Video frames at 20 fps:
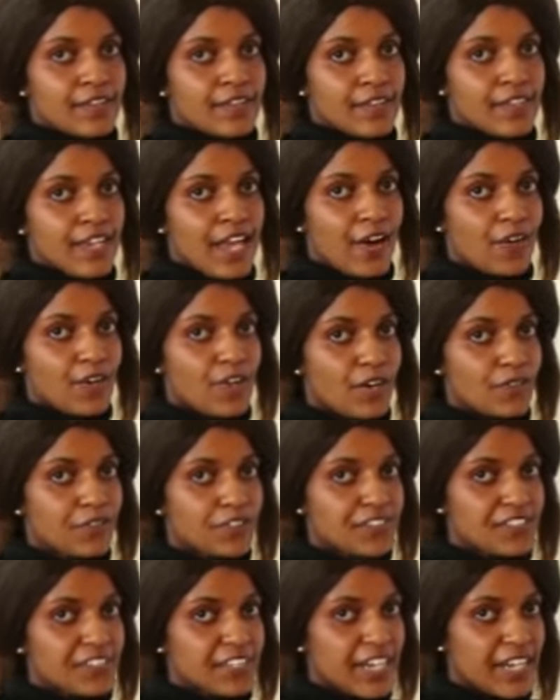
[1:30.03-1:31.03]
Now you have
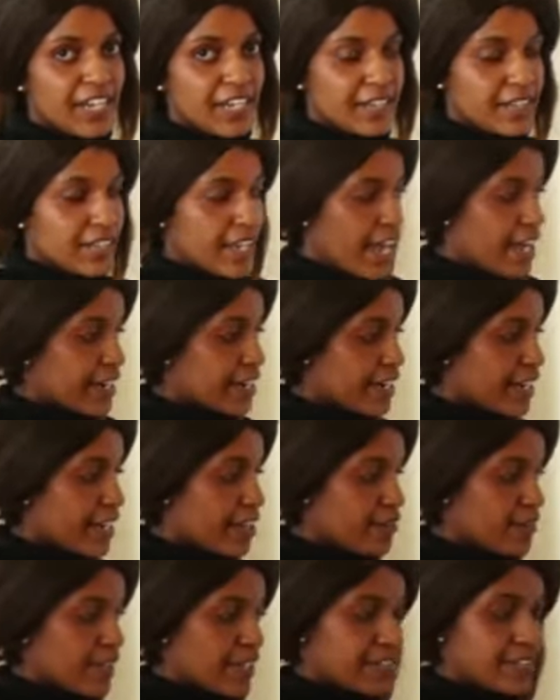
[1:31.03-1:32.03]
seen an
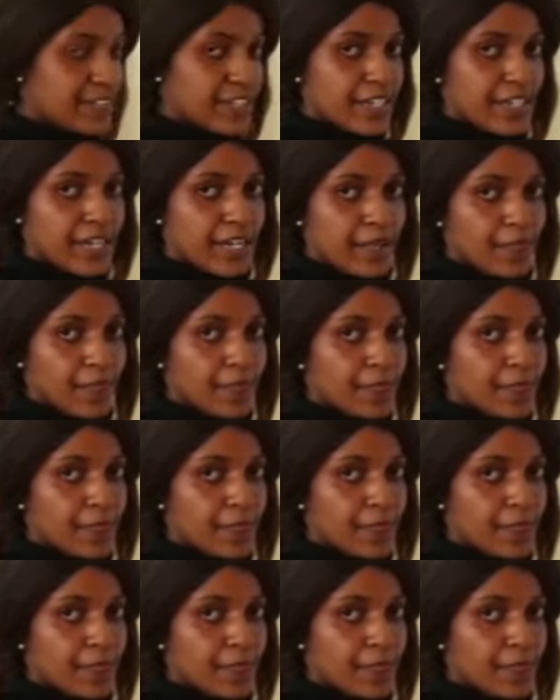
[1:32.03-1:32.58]
event here,